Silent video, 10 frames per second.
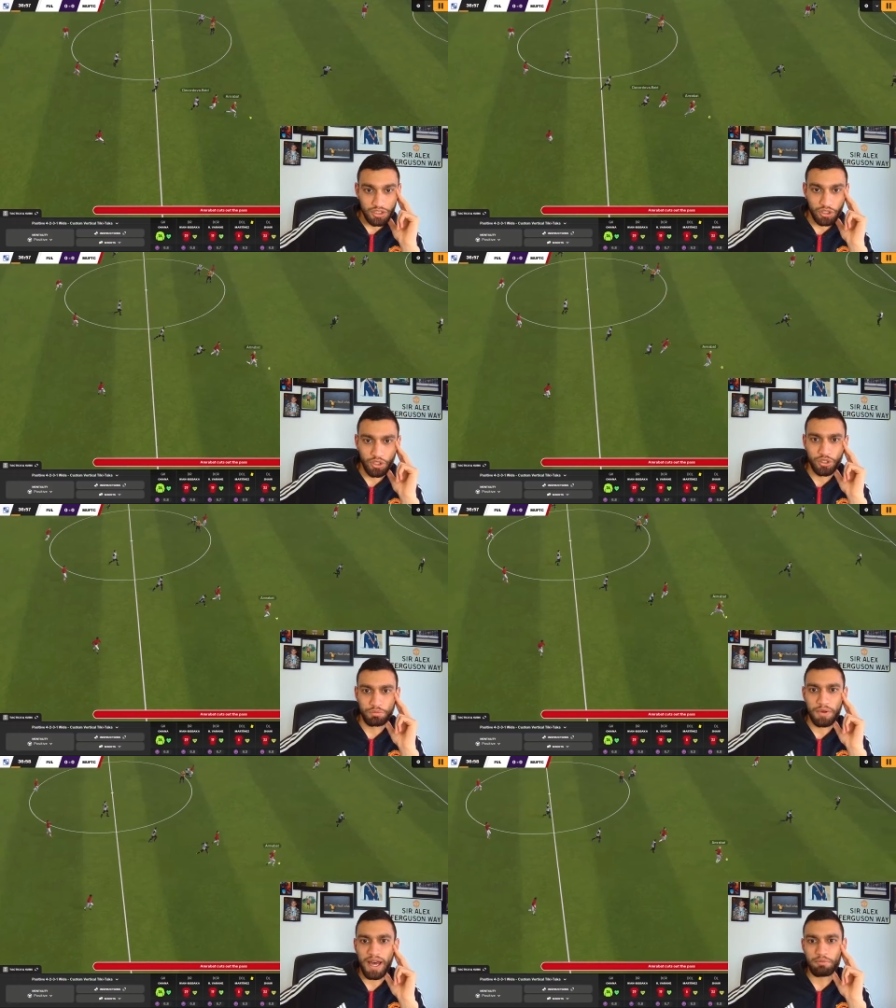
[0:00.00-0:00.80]

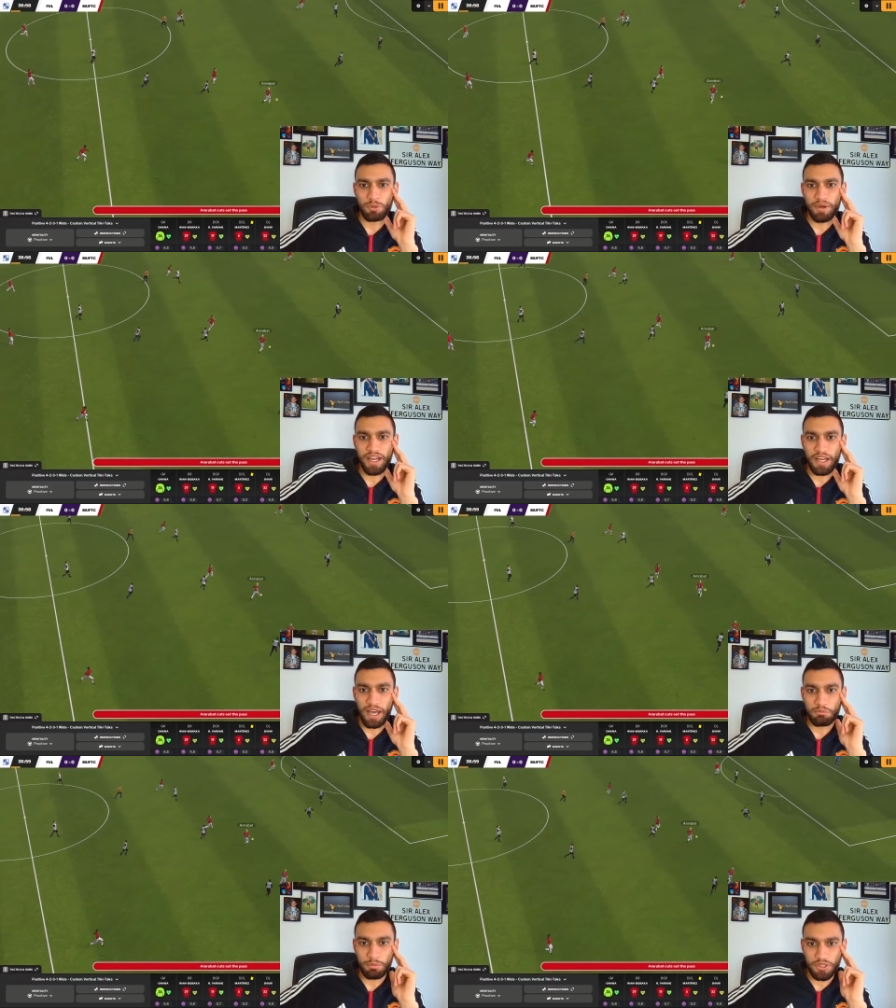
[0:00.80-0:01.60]
Good, Amrabat.
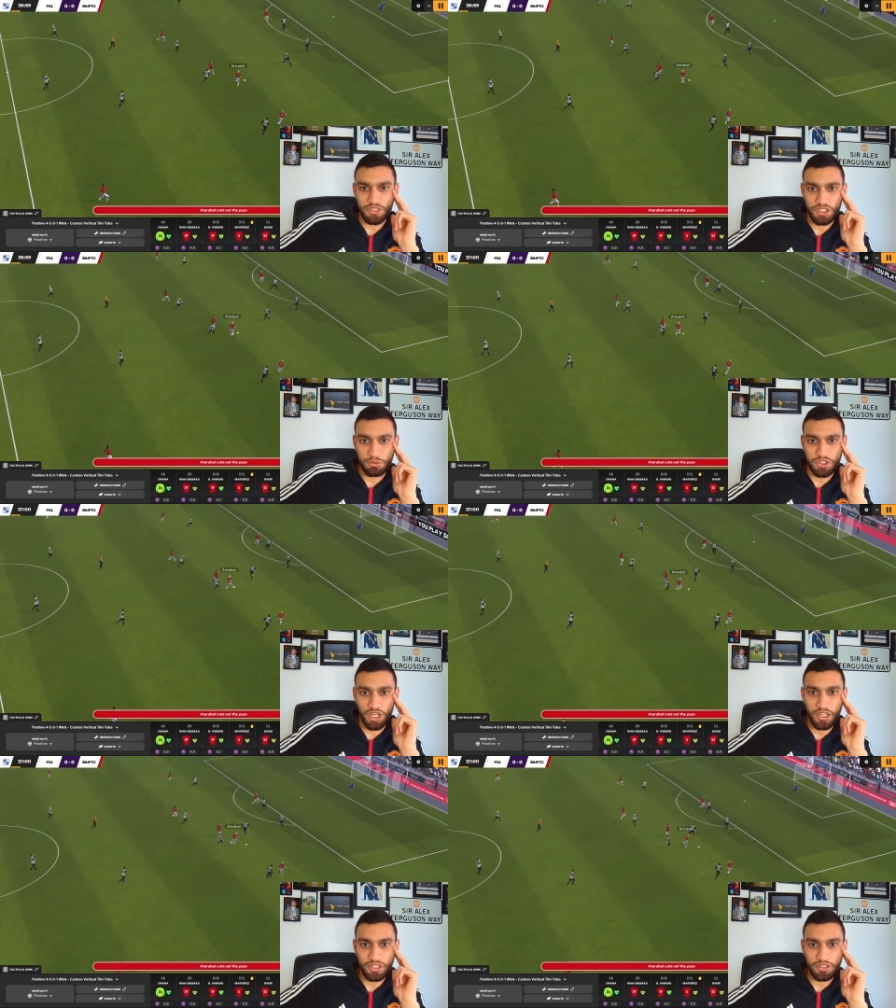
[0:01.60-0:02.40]
Amrabat, you said you were
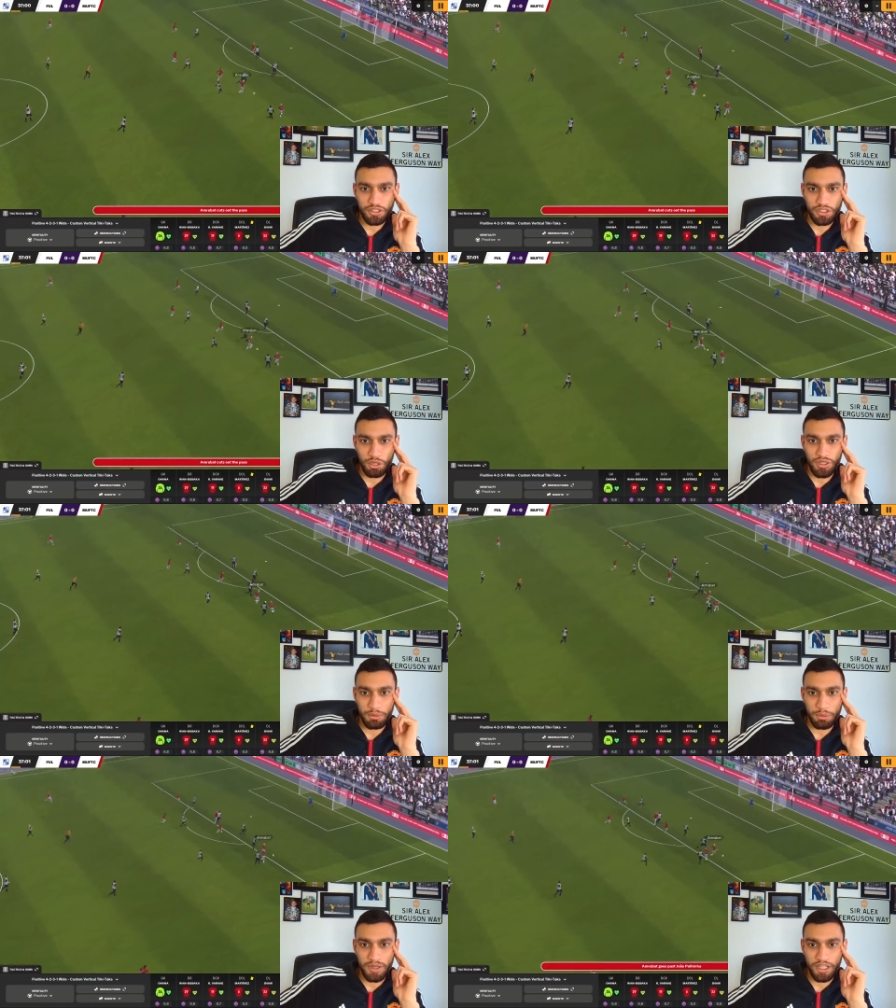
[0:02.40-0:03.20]
tired. Go on,
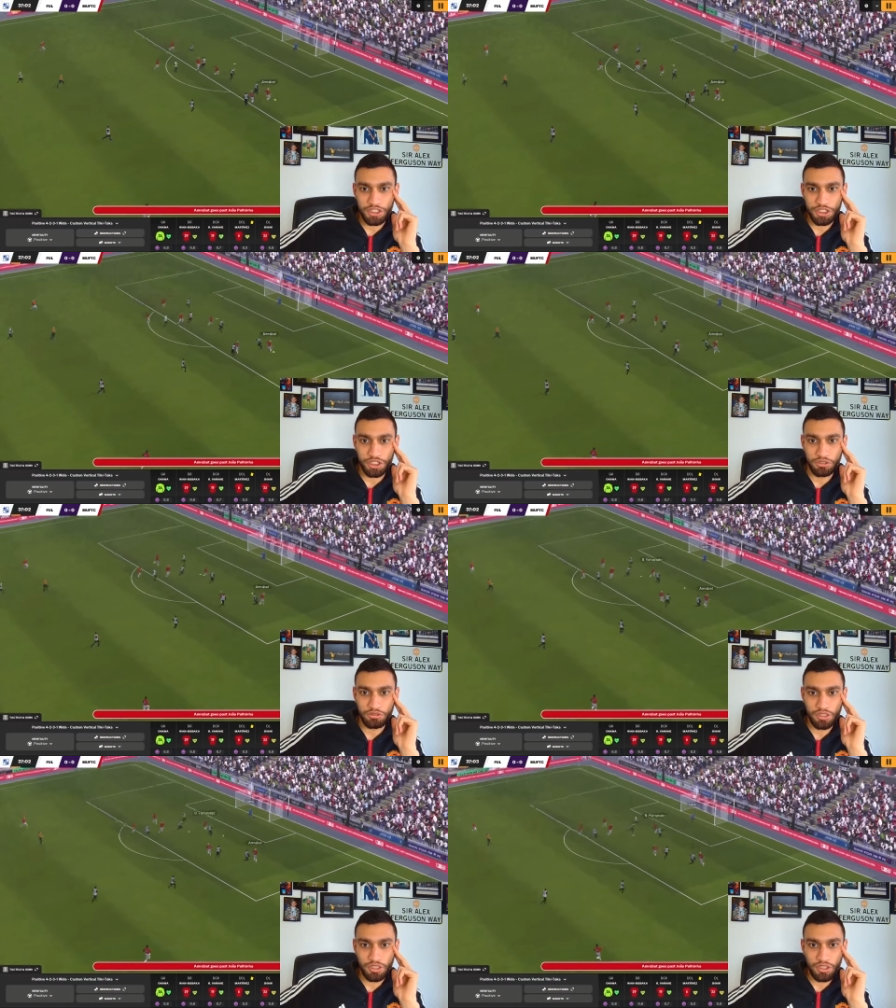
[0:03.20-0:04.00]
Amrabat.
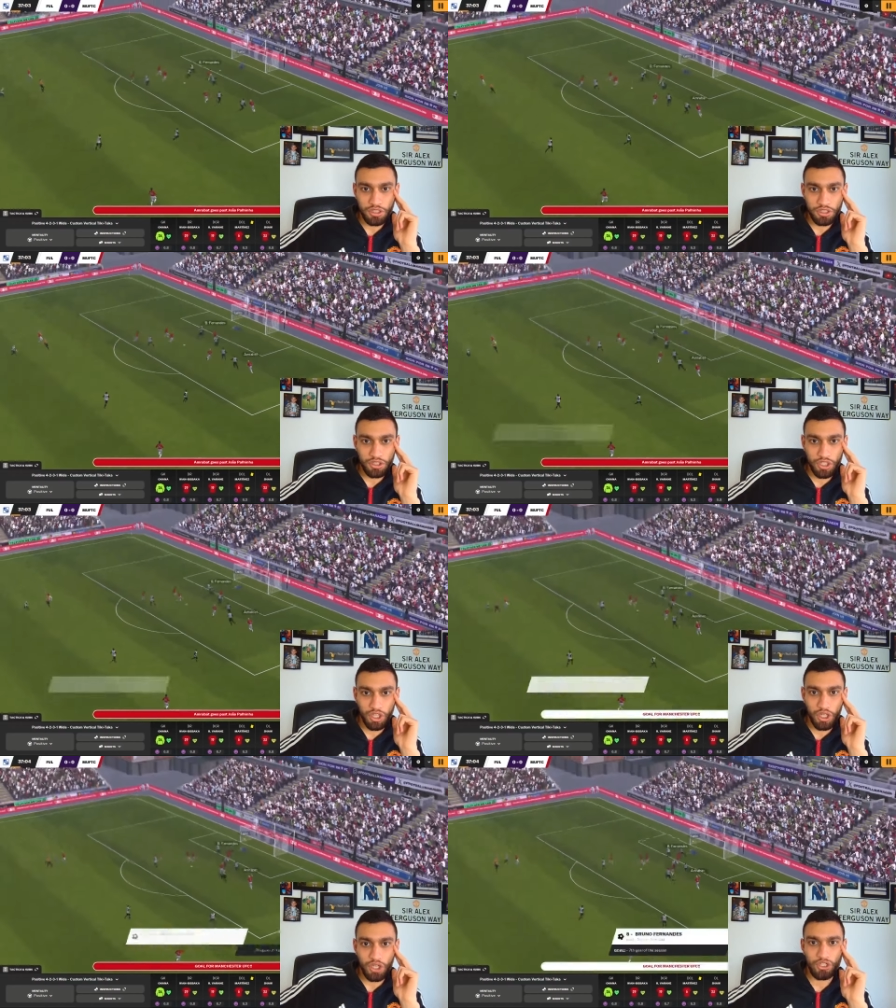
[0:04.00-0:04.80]
Shoot.
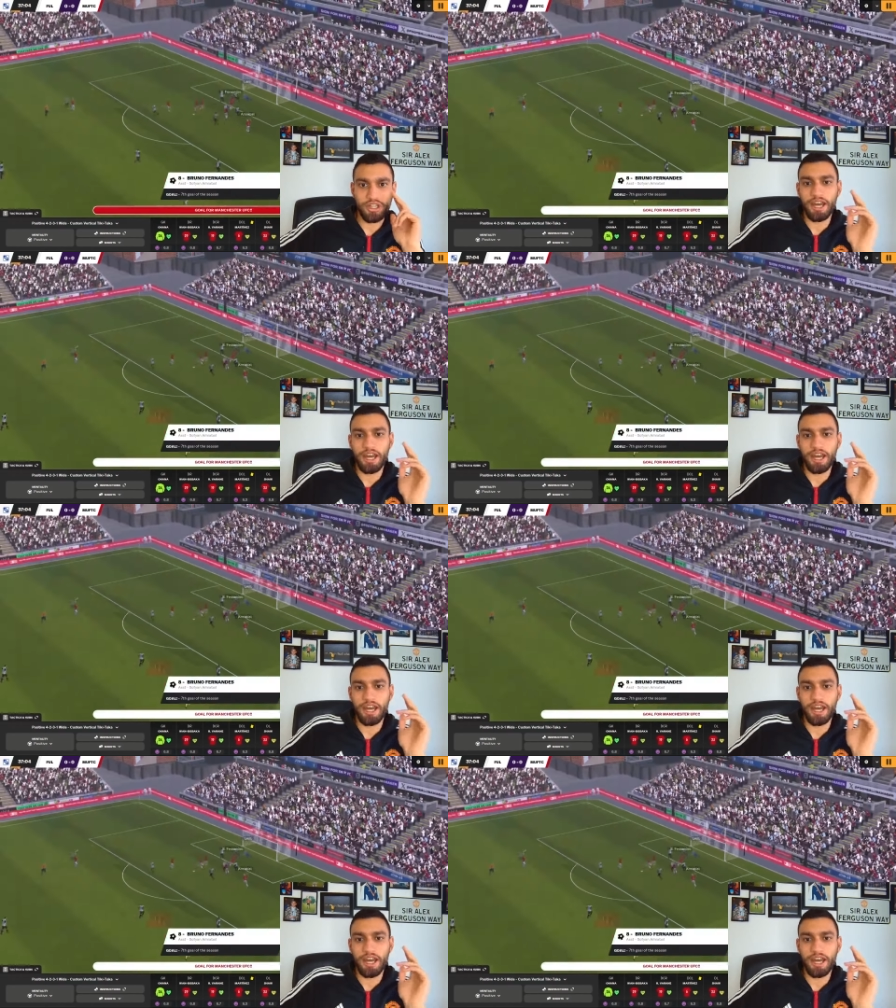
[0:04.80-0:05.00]
Good.